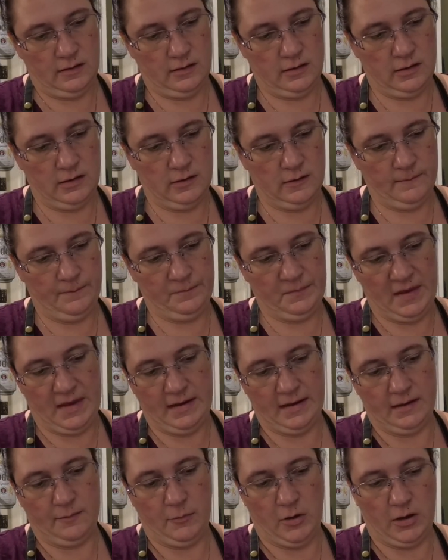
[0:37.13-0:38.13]
I
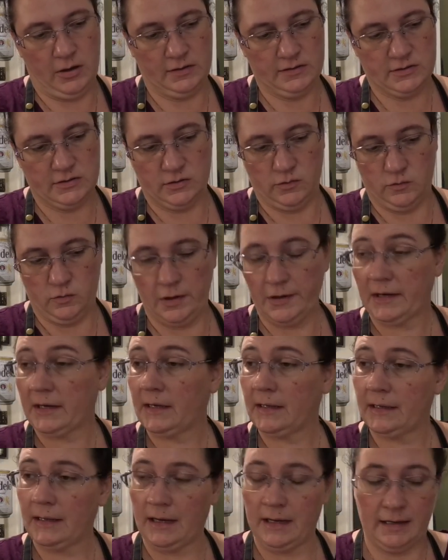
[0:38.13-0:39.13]
am also
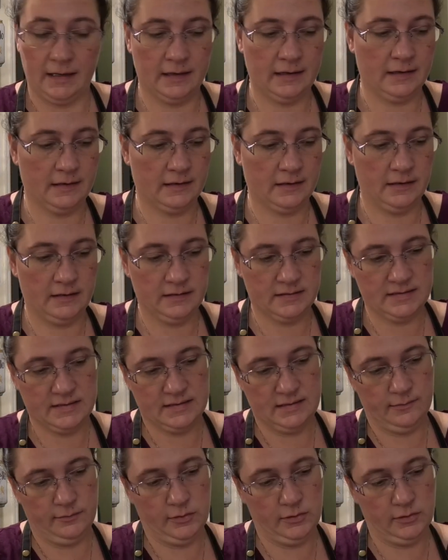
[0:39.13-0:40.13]
working on
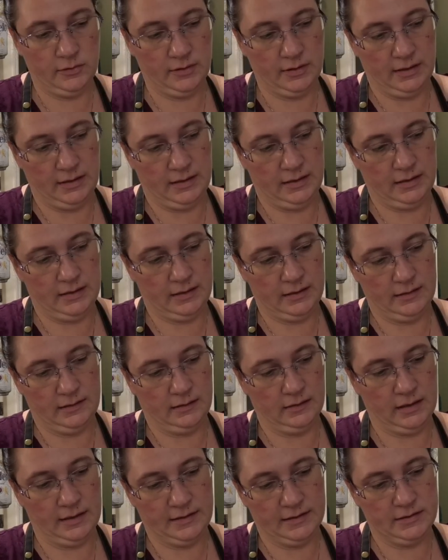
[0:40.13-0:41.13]
Sybil
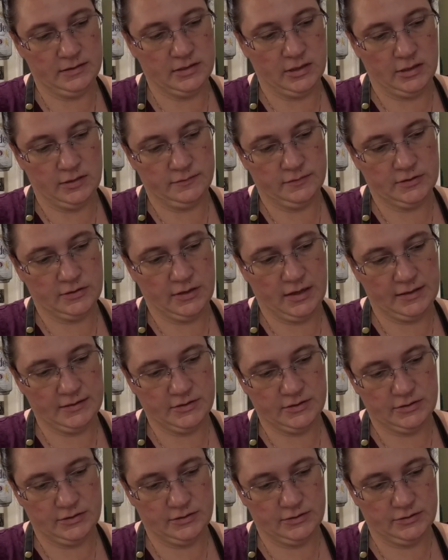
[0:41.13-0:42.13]
and Lucky Charm
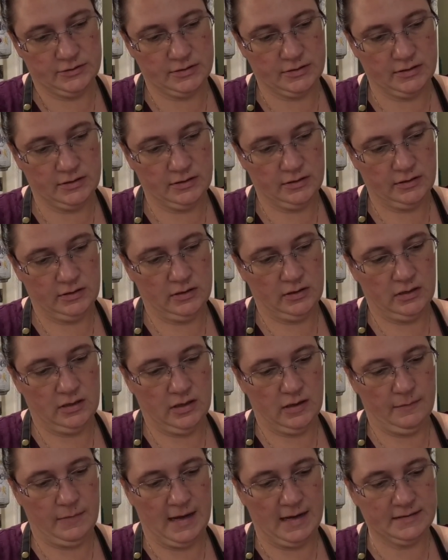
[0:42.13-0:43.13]
Scratchers
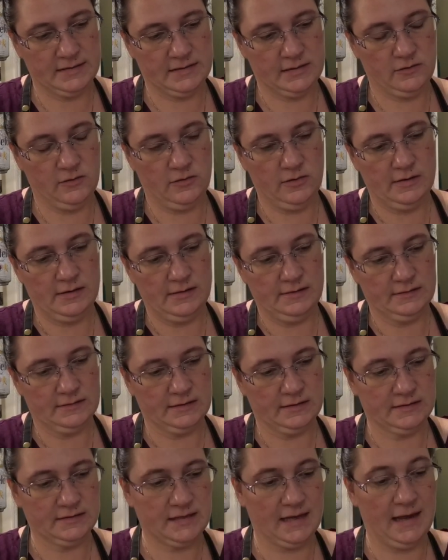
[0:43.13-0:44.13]
epoxy coins
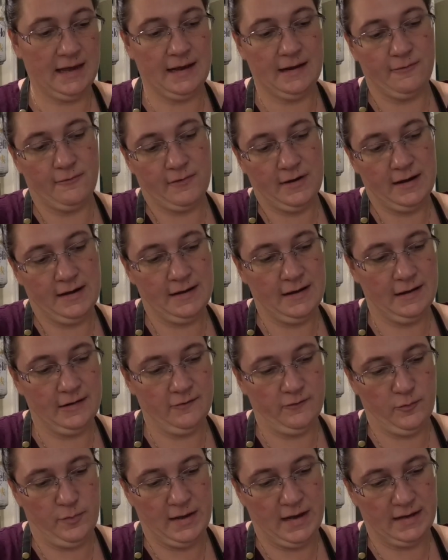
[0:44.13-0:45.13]
because I had ran out
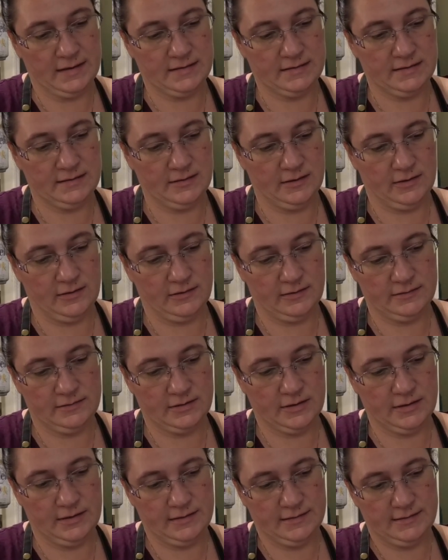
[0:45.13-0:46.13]
of epoxy, y'all. It's
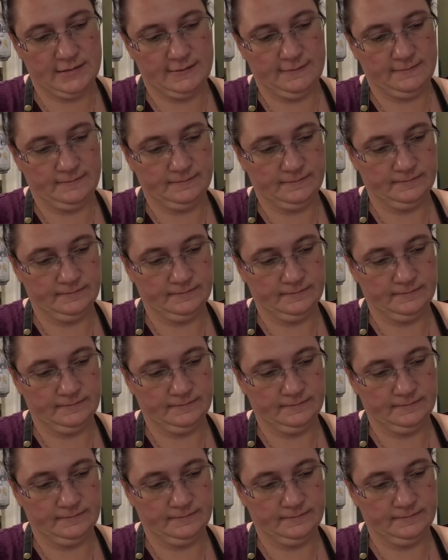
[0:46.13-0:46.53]
crazy.